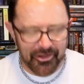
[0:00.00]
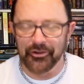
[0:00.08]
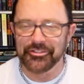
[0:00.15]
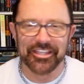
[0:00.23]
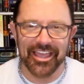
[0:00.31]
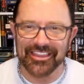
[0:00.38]

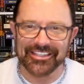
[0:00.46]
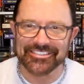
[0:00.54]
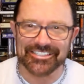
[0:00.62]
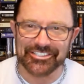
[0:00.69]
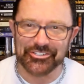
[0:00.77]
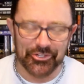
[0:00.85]
Oh, yeah,
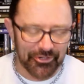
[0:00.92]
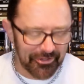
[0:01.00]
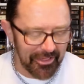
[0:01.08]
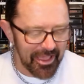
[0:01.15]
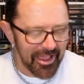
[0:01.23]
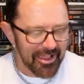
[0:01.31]
this is
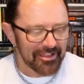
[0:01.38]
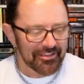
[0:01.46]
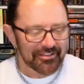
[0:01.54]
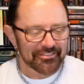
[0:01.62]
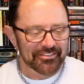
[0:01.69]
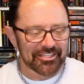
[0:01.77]
cool.
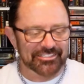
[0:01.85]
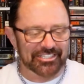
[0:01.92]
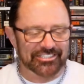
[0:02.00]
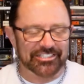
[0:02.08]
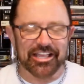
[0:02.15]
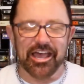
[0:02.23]
This
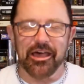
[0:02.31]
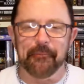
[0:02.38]
is...